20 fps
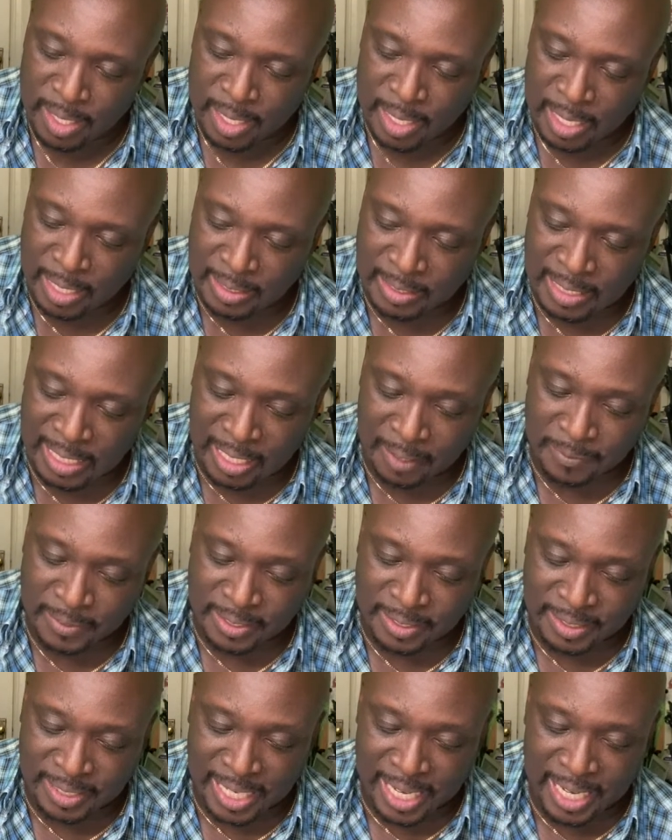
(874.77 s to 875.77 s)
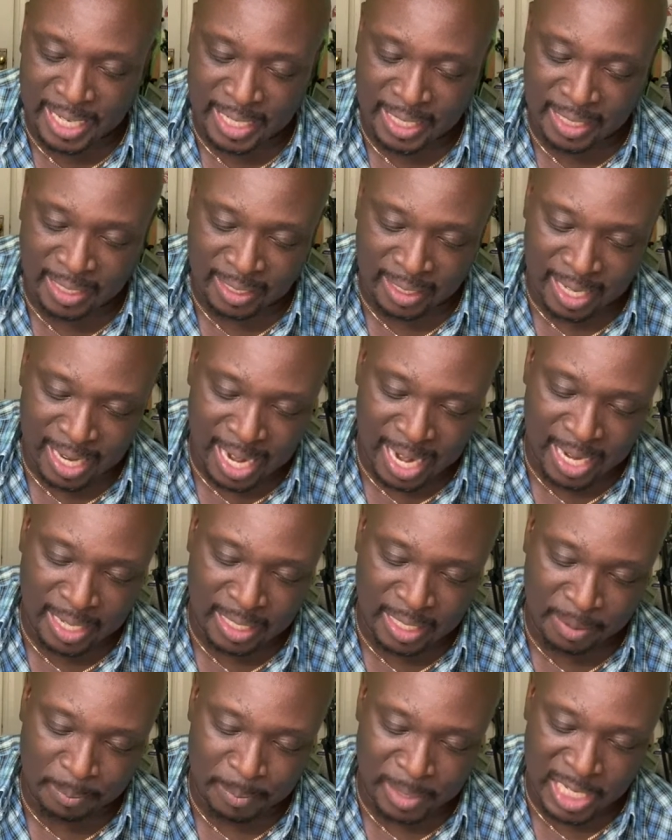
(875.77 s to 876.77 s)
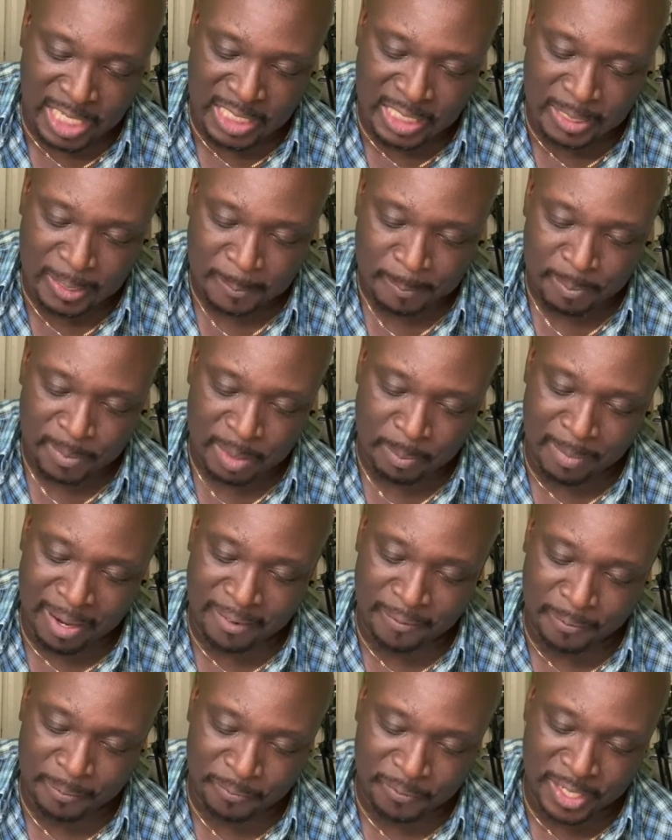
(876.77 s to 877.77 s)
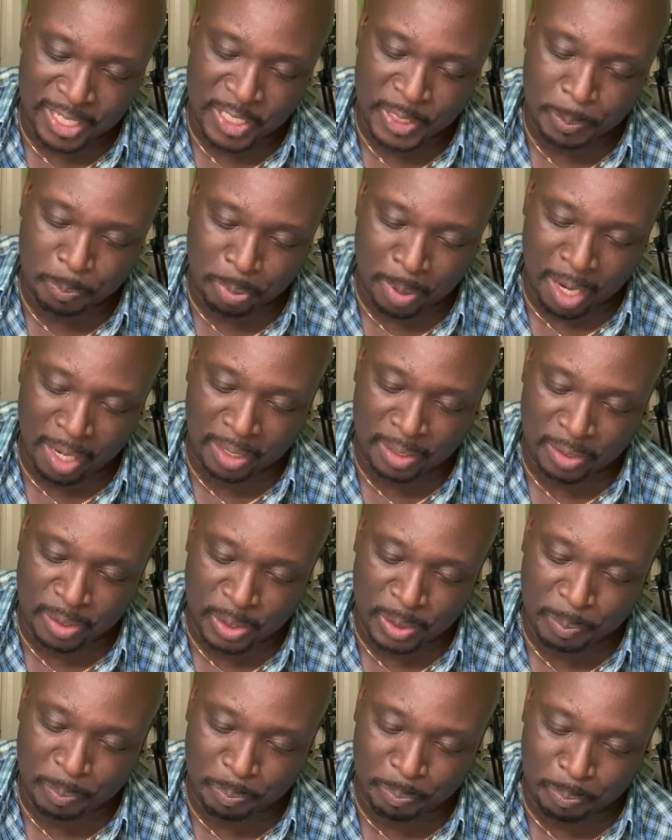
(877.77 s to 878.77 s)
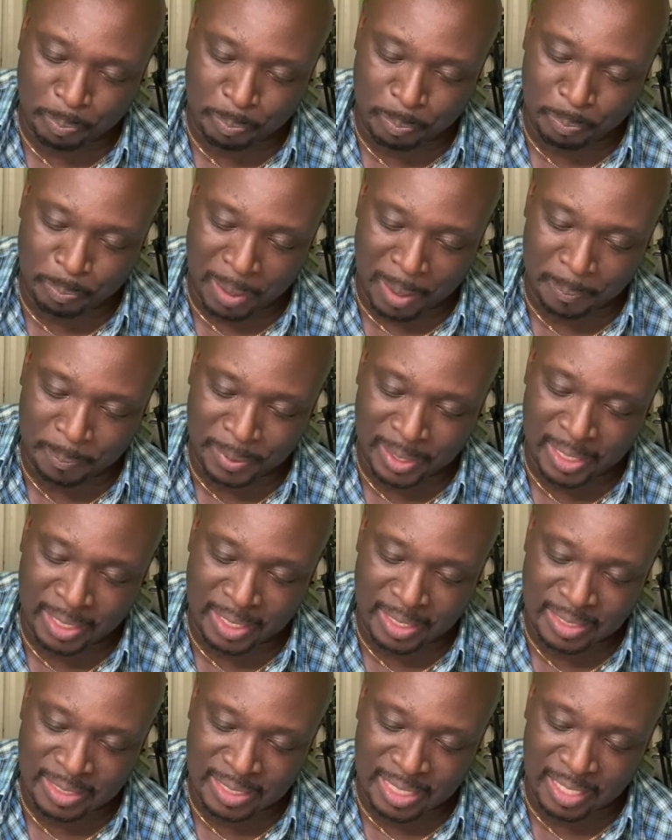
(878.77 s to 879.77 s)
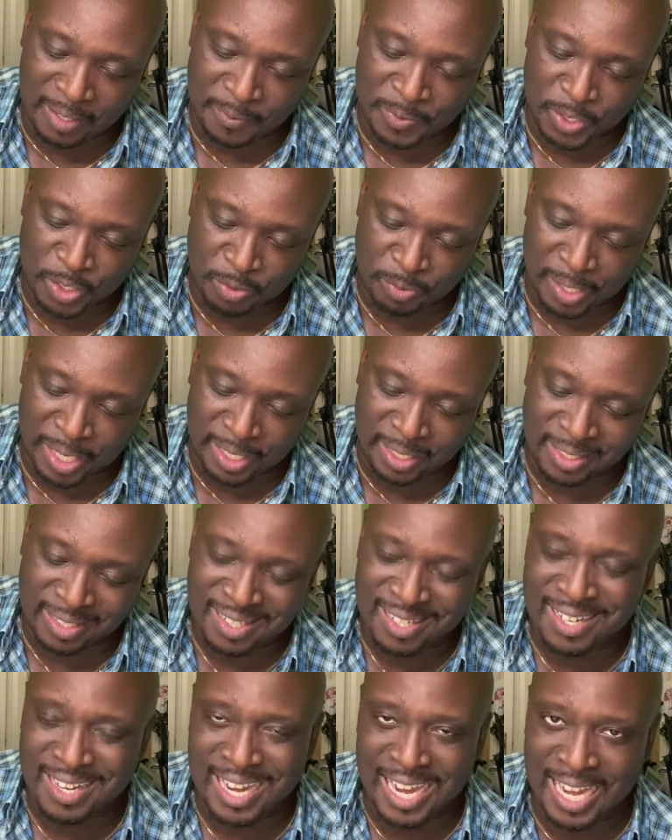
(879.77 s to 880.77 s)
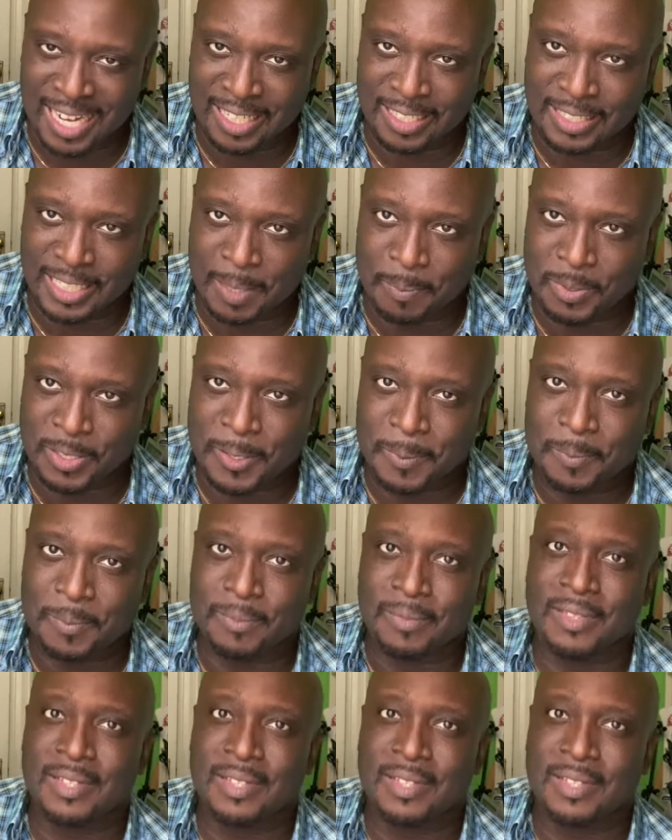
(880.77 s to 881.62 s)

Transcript: Instead of staying in a line, it makes my finished product look bumpy instead of straight. Any tips?